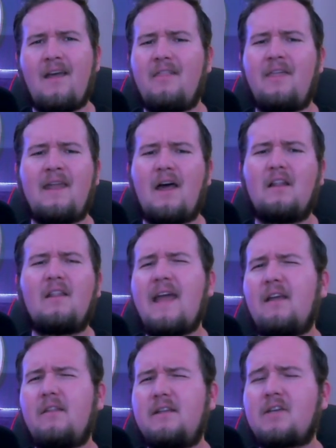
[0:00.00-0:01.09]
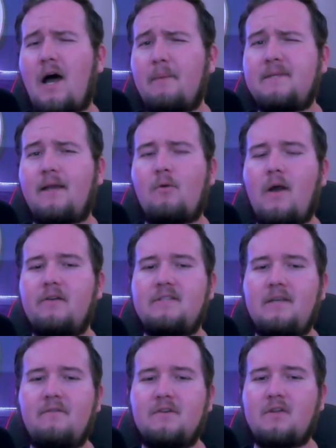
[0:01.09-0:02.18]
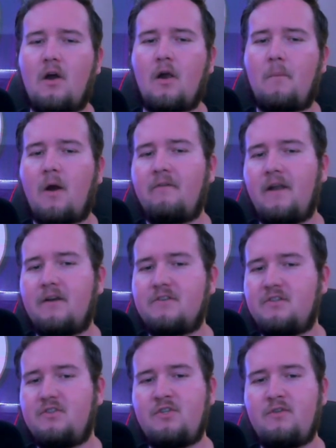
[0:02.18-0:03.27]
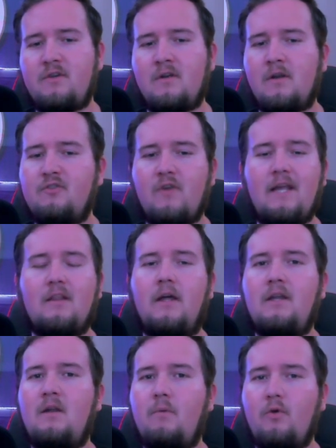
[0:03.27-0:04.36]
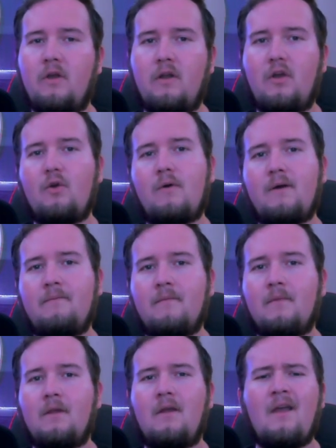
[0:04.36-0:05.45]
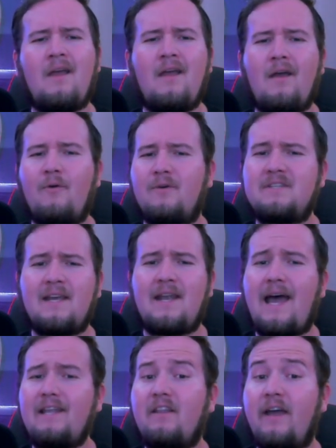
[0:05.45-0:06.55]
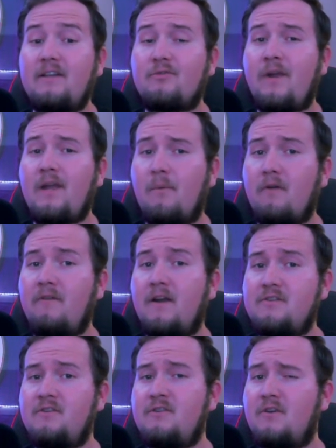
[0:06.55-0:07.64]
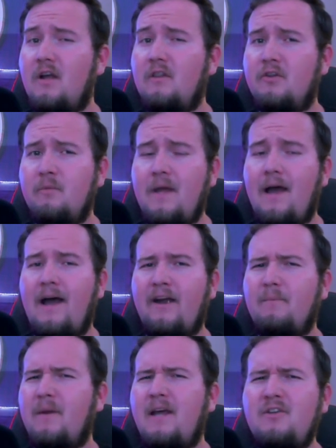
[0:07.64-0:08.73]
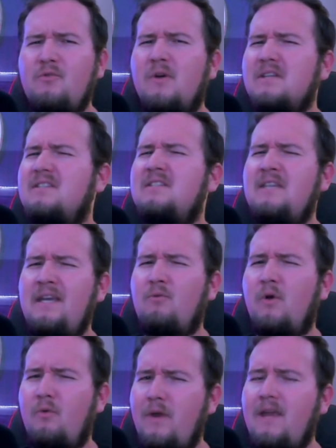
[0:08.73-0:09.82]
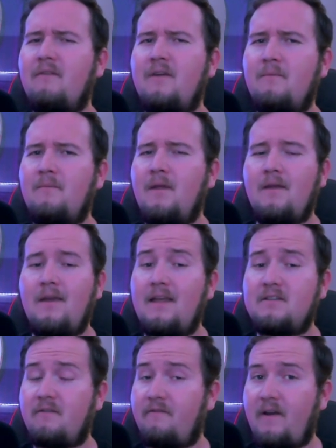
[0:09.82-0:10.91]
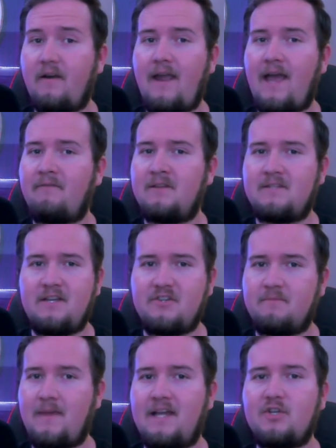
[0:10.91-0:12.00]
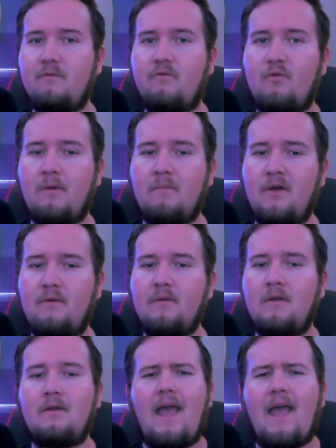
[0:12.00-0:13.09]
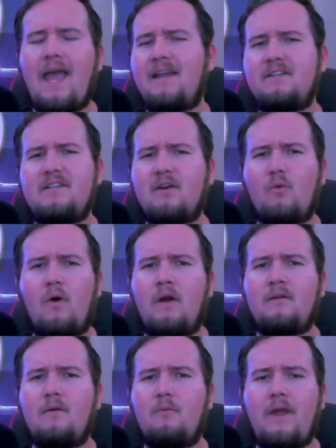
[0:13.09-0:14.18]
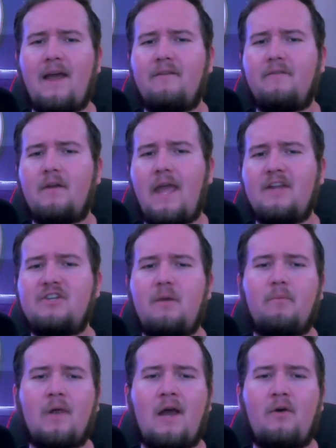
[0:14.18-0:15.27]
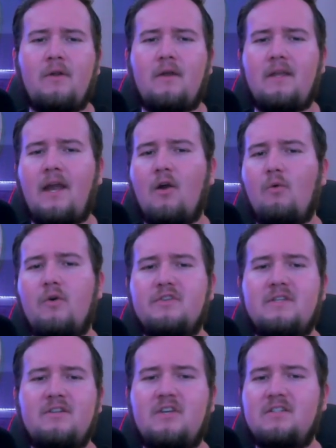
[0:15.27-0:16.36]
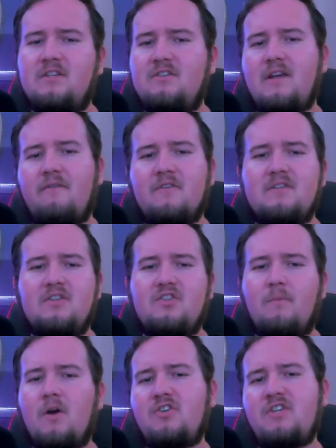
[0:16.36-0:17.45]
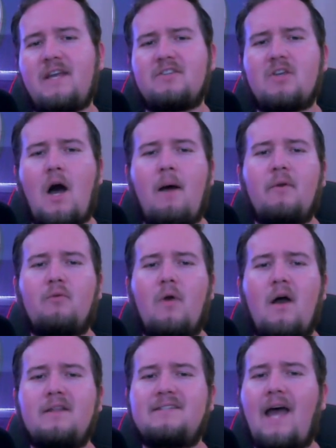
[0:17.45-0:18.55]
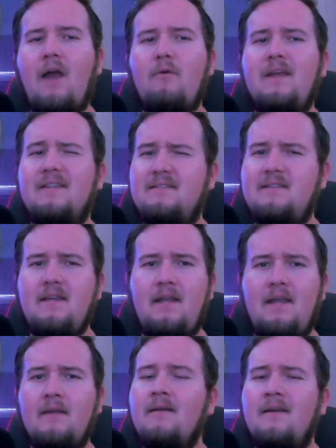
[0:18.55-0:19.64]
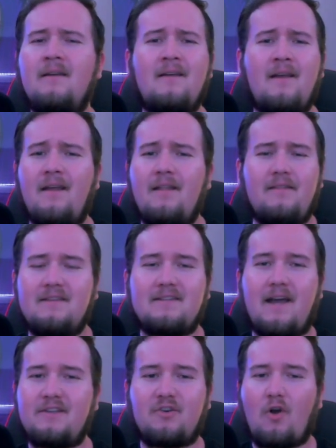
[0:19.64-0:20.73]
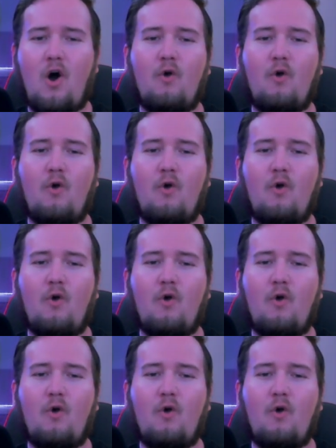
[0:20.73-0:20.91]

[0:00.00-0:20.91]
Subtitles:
Then likely top 10 wide receivers are Marvin Harrison Jr., Drake London, and Puka Nacua. Once again, I'd like to rank Marvin Harrison Jr. a little bit higher, but I do want to see 1 week of him. It is a very advantageous matchup him, though. And at tier 1, we have A.J. Brown, Garrett Wilson, Justin Jefferson, Jamar Chase, Amon-Ra, Tyreek, and CeeDee. These guys are